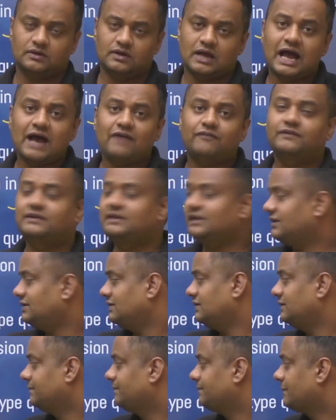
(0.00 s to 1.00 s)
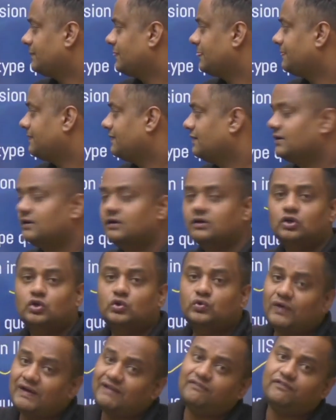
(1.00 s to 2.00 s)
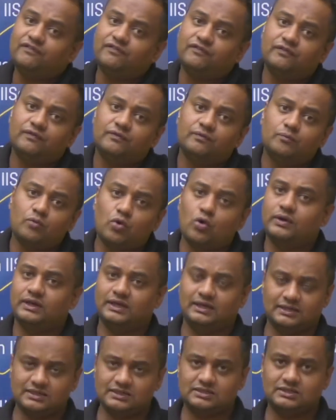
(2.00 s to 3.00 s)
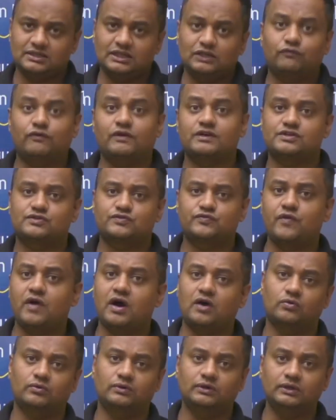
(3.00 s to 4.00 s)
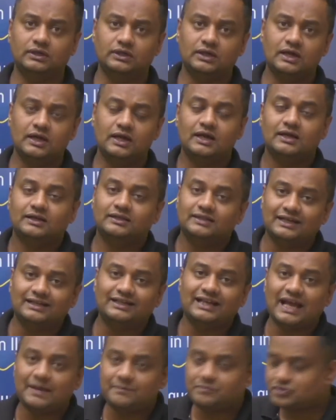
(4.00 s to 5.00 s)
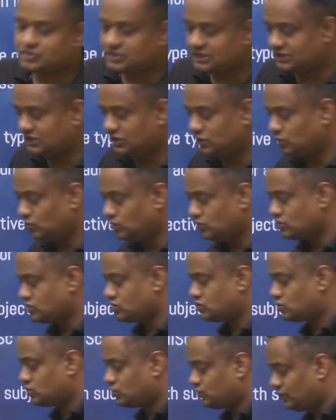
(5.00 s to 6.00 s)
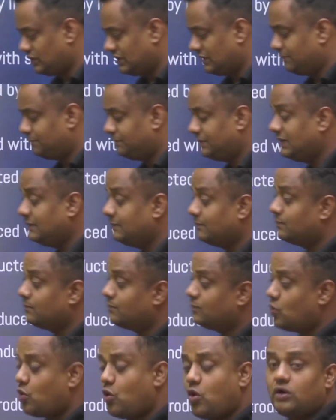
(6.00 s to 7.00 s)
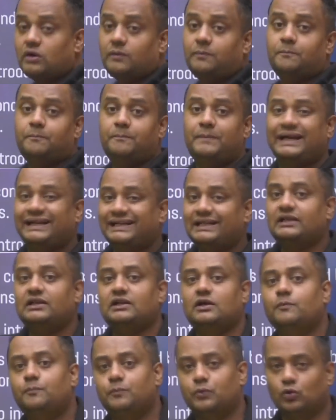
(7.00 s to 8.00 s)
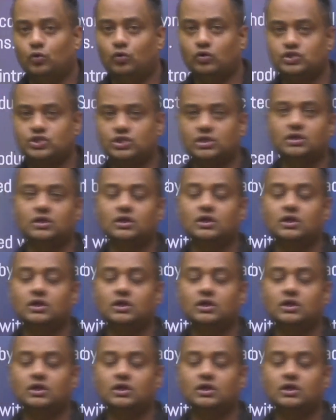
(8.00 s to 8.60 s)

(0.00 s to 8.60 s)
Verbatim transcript: After 12 more years, it was found that MCQs will be more better approach